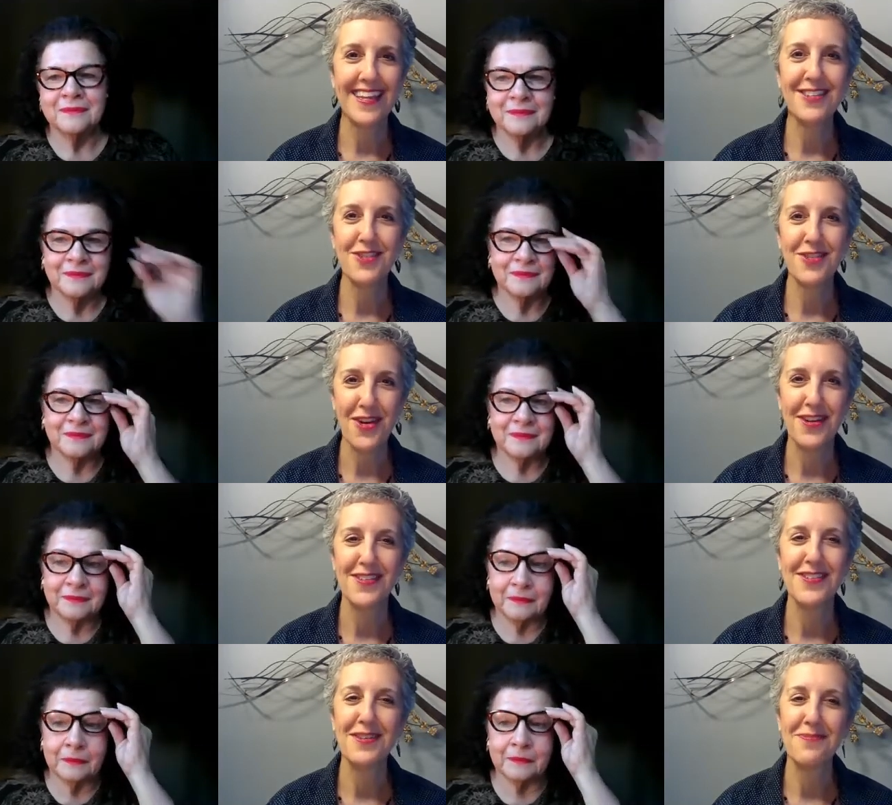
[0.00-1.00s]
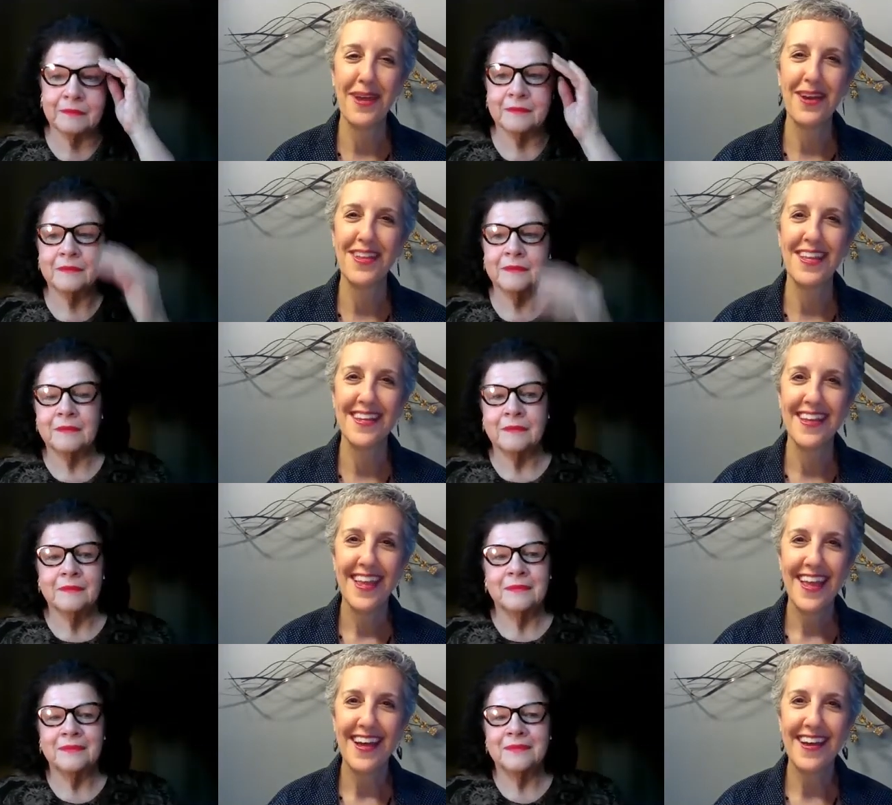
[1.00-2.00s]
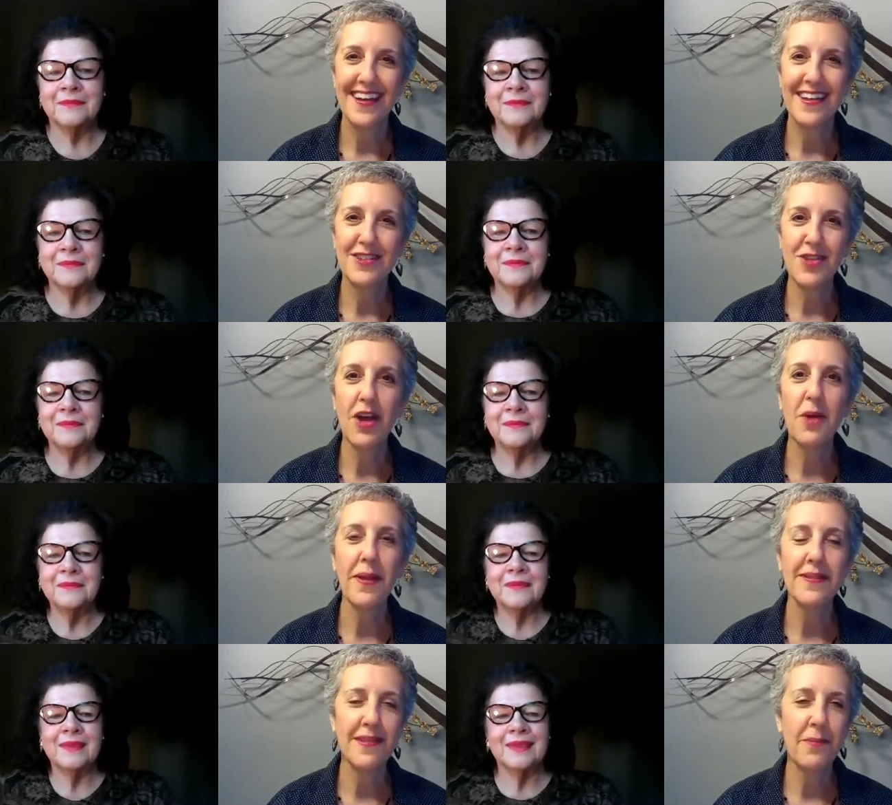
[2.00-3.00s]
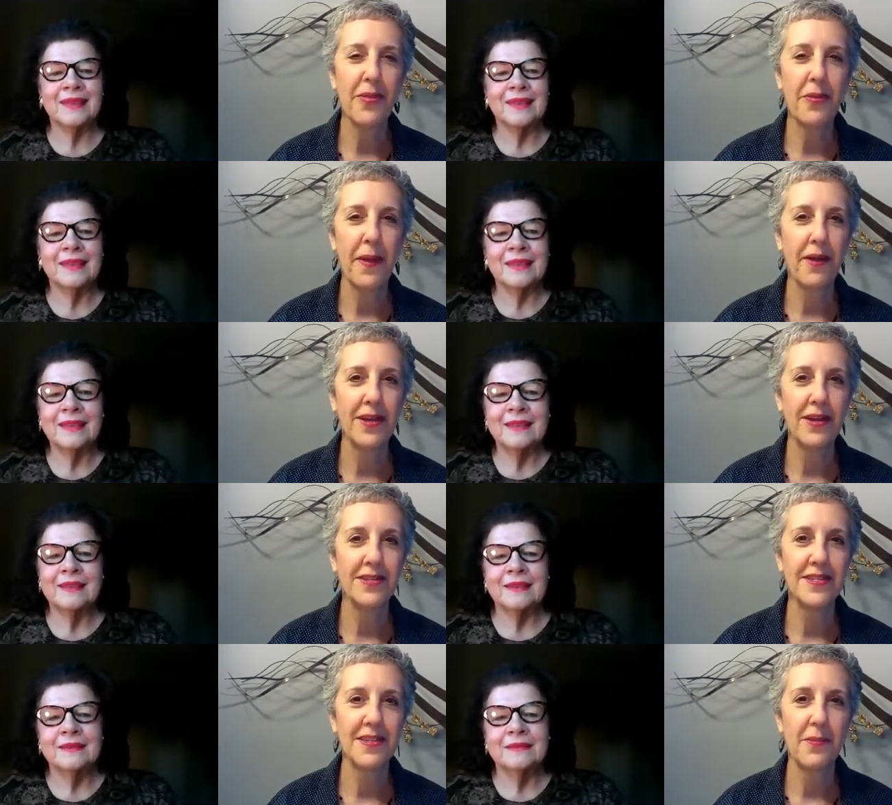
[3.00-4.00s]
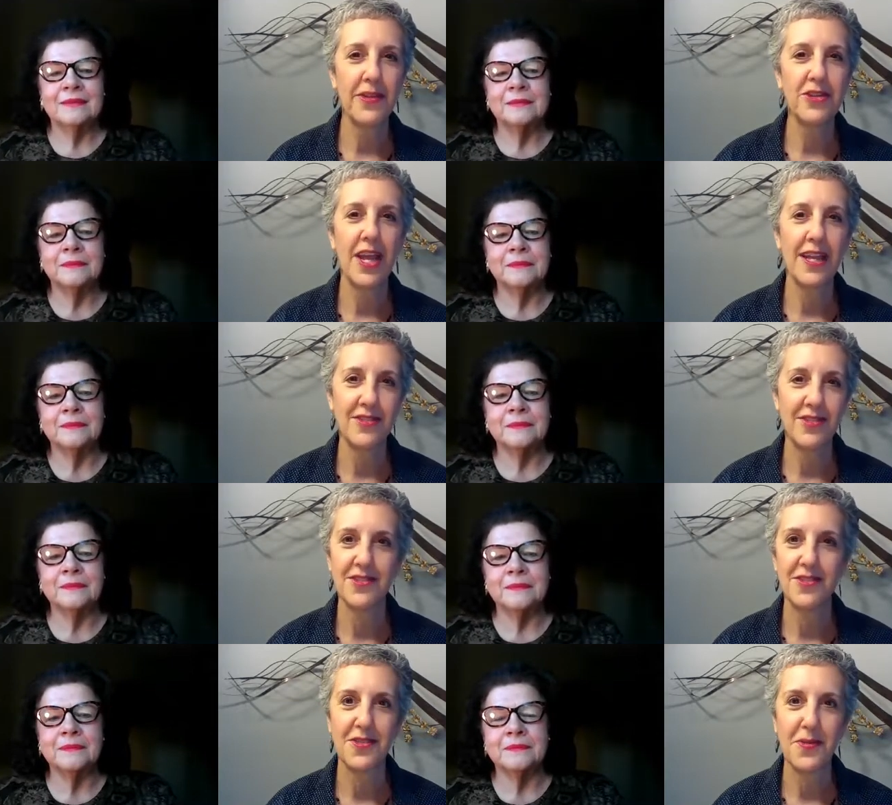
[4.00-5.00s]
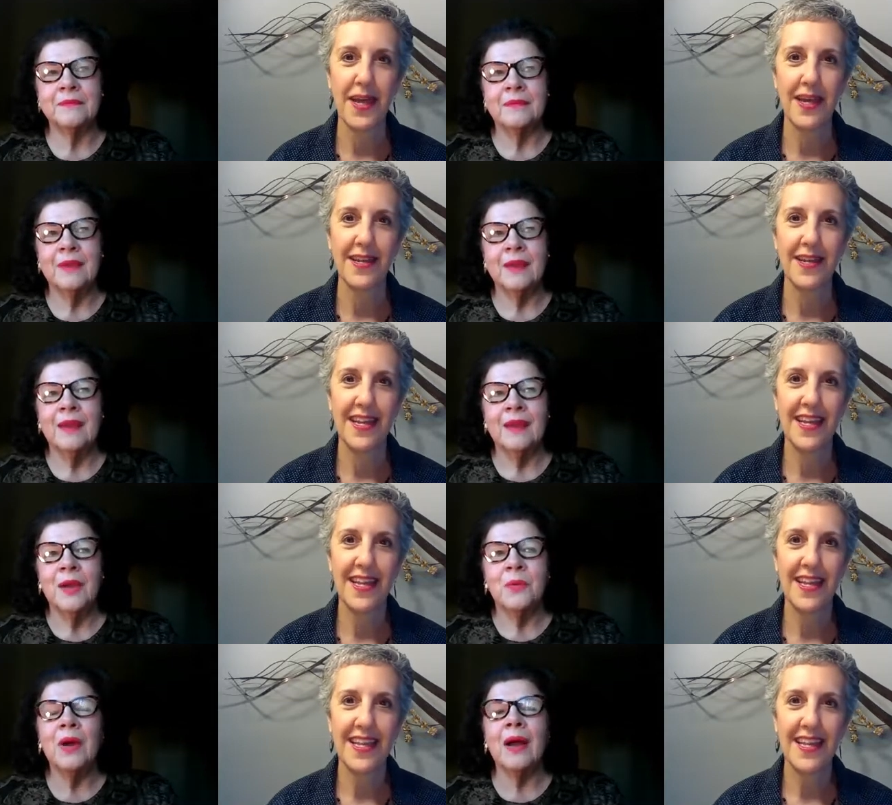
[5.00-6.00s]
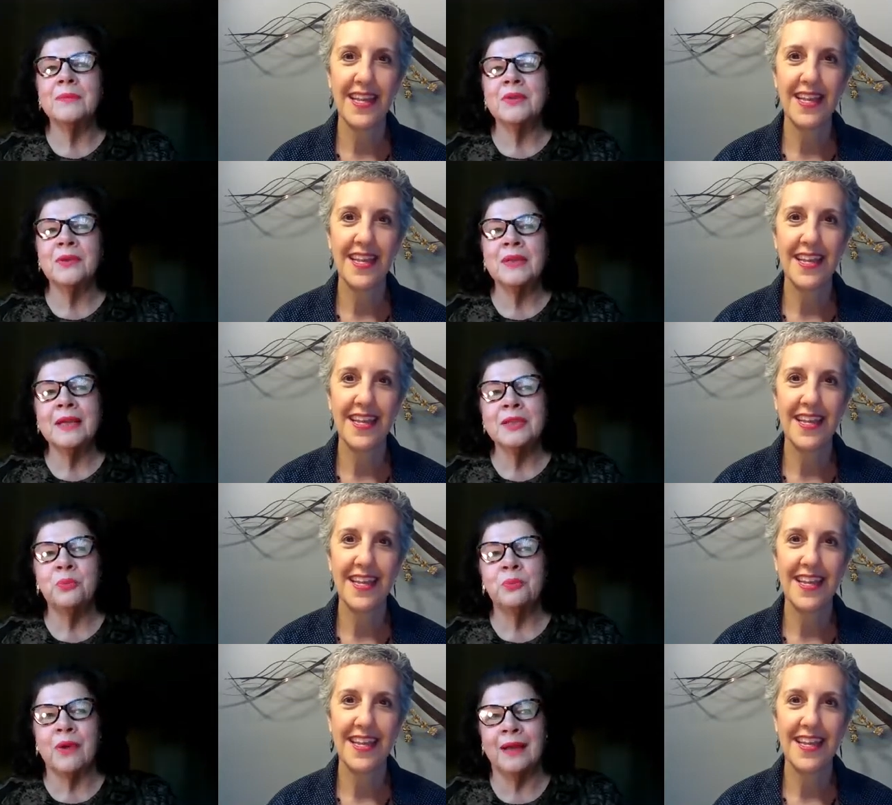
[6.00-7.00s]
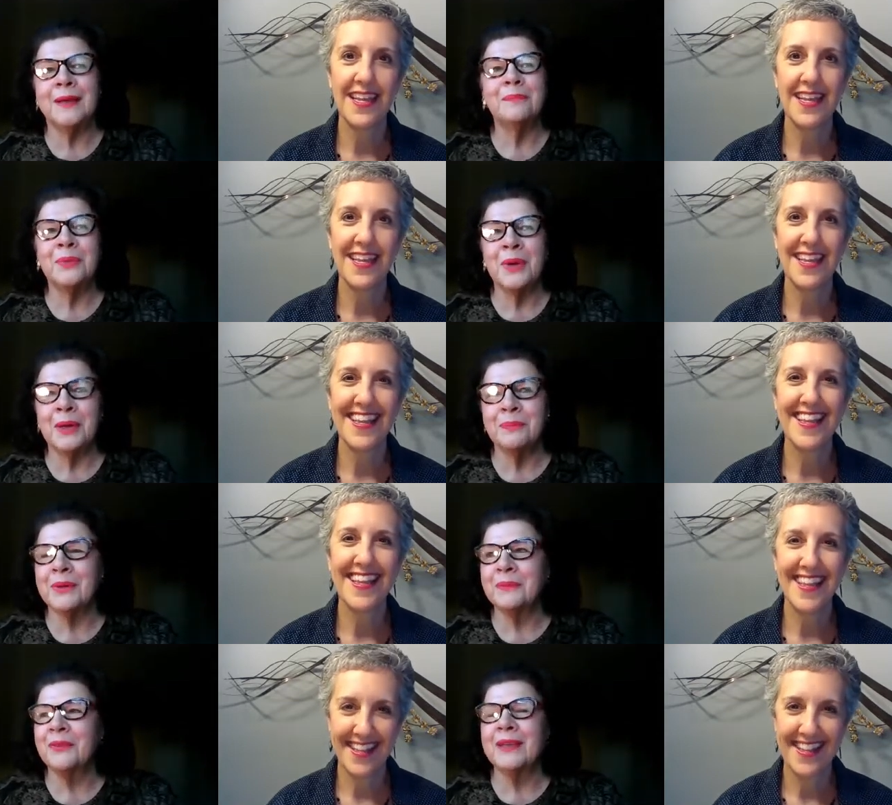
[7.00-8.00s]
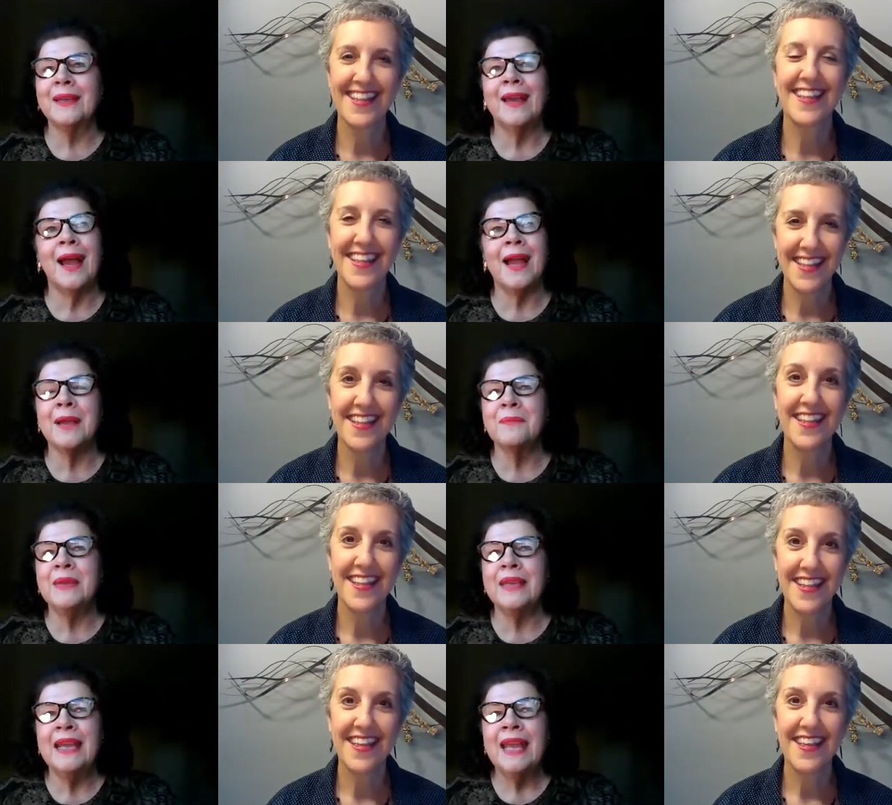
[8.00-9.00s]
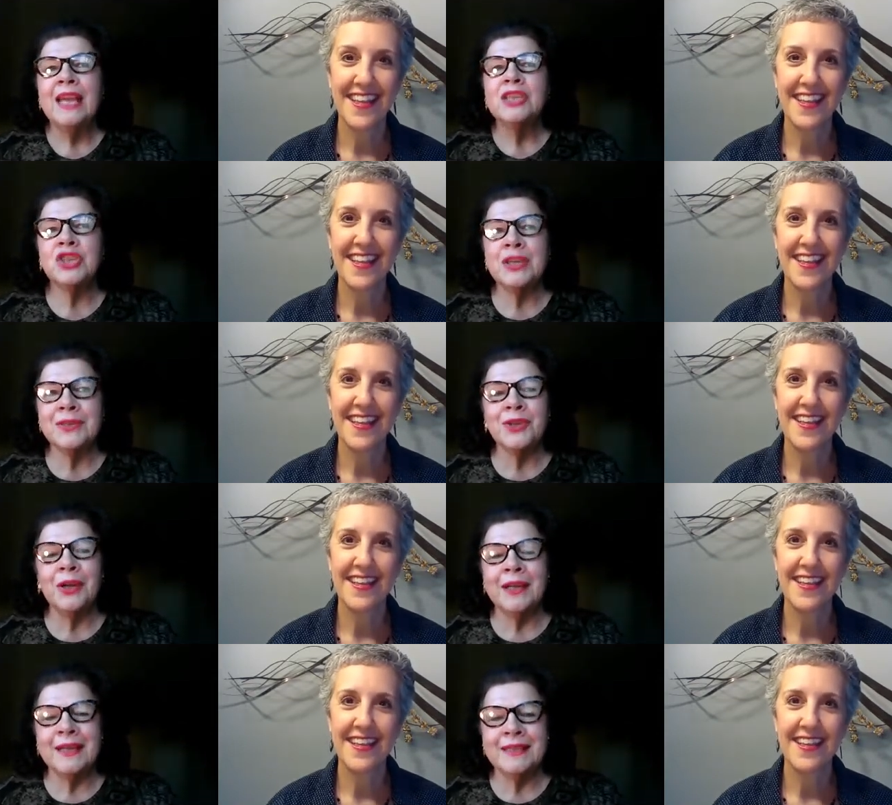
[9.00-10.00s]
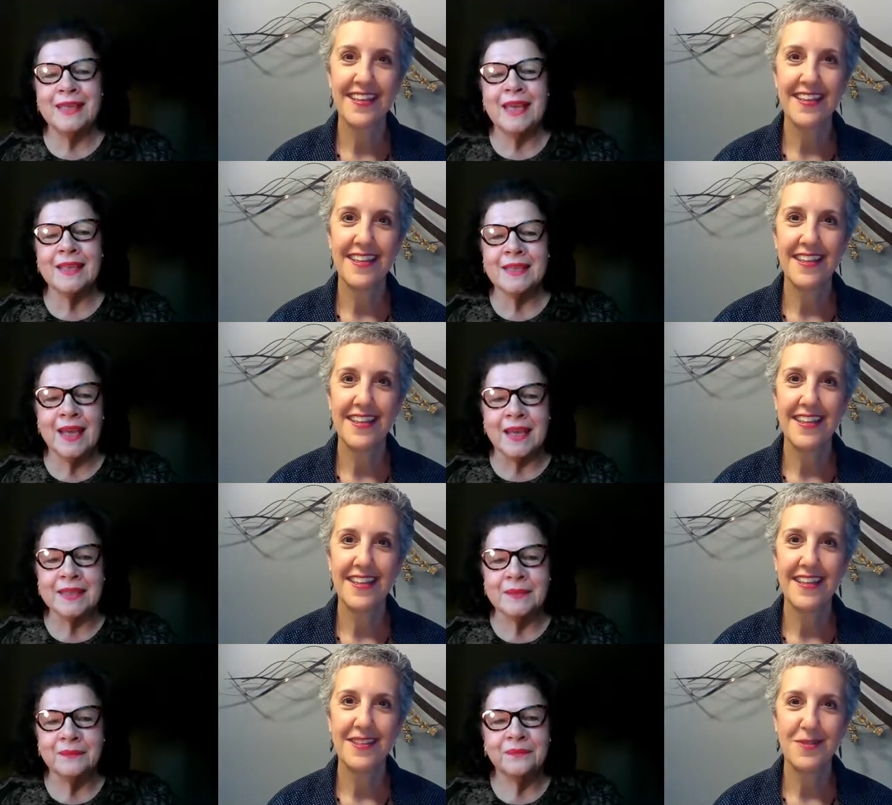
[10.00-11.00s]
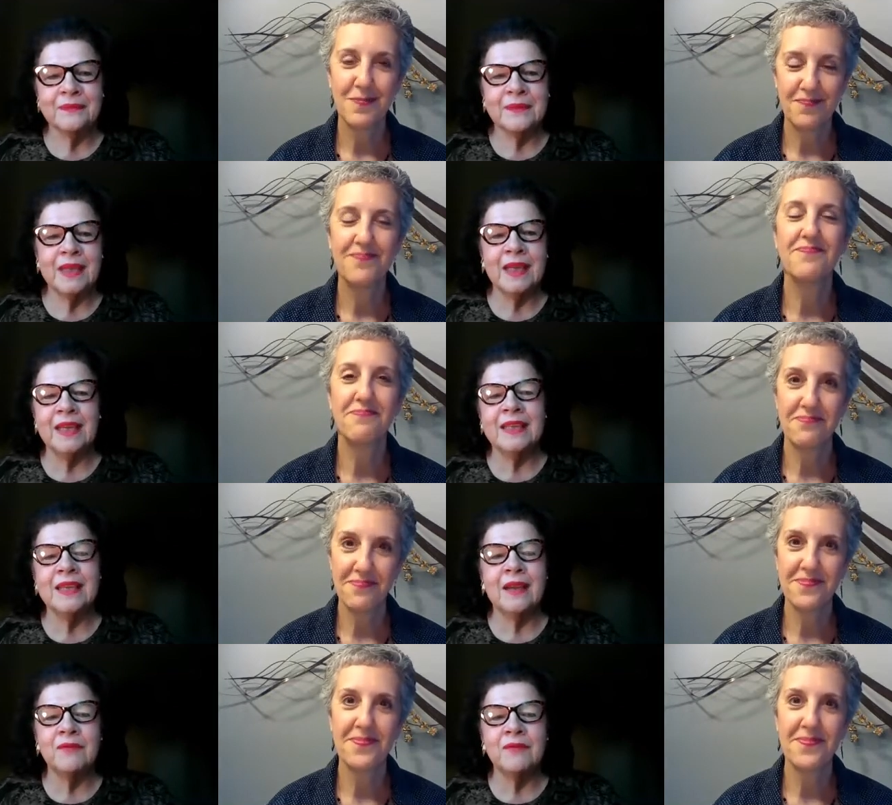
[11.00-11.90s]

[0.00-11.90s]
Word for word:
Speaker 1: in charge in Maryland. Uh, talk about some of the barriers, some of the challenges you had.
Speaker 2: Well, I'm so glad you brought up Barbara. That I mean, she started at DSS in